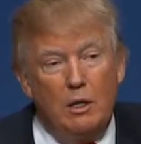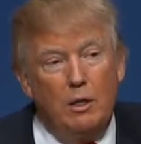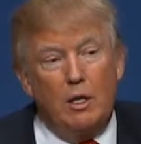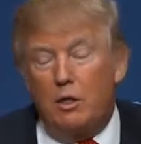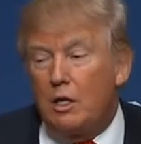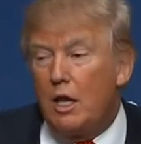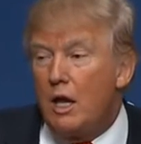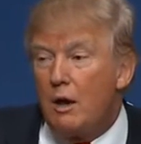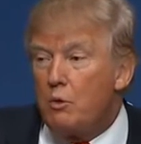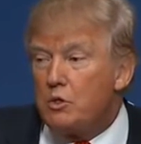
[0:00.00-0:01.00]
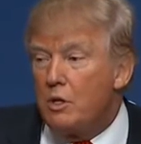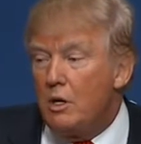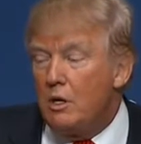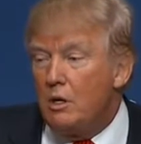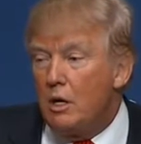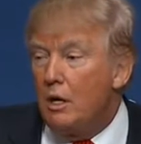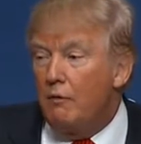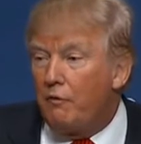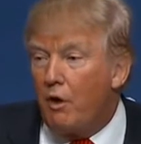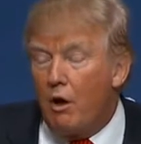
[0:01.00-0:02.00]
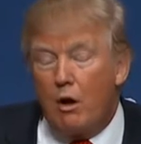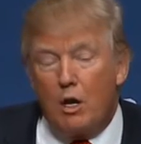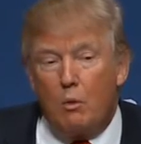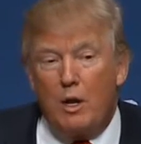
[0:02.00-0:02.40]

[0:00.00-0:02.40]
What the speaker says: The other day I was in Florida.